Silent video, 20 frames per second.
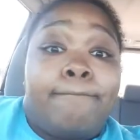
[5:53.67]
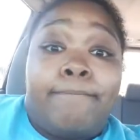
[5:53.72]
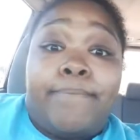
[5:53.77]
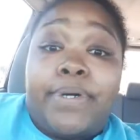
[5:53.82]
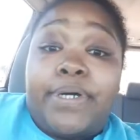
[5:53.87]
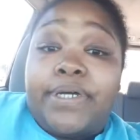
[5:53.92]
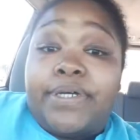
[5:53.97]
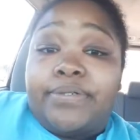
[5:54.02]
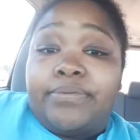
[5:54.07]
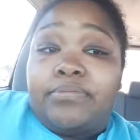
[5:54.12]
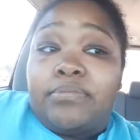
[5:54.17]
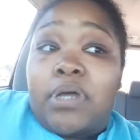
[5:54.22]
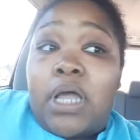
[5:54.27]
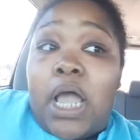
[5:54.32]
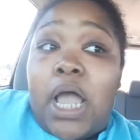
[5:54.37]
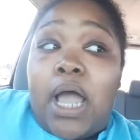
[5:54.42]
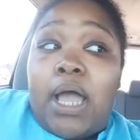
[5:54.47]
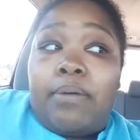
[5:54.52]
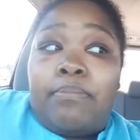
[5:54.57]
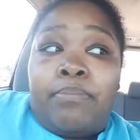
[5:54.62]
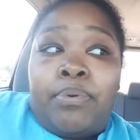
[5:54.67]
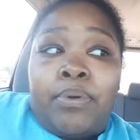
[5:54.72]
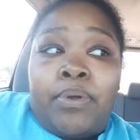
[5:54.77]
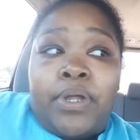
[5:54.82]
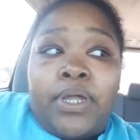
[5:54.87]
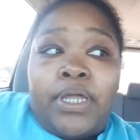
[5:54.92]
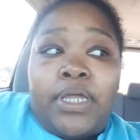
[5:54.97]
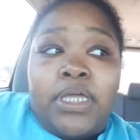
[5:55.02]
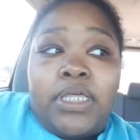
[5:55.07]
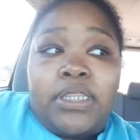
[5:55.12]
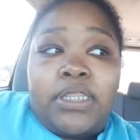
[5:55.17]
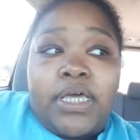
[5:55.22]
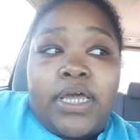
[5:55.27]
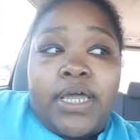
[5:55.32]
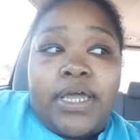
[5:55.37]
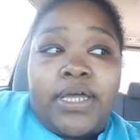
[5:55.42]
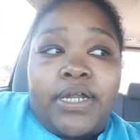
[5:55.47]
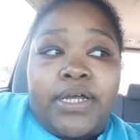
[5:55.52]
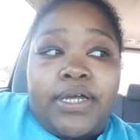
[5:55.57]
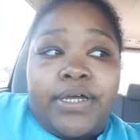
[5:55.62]
But I'm praying
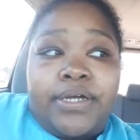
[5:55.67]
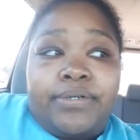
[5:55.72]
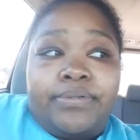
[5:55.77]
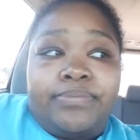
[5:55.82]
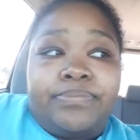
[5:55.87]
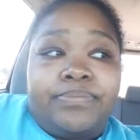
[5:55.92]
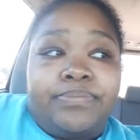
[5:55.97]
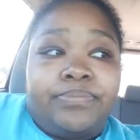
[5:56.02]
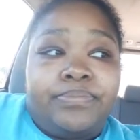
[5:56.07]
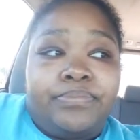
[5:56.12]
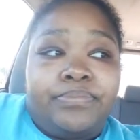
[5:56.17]
that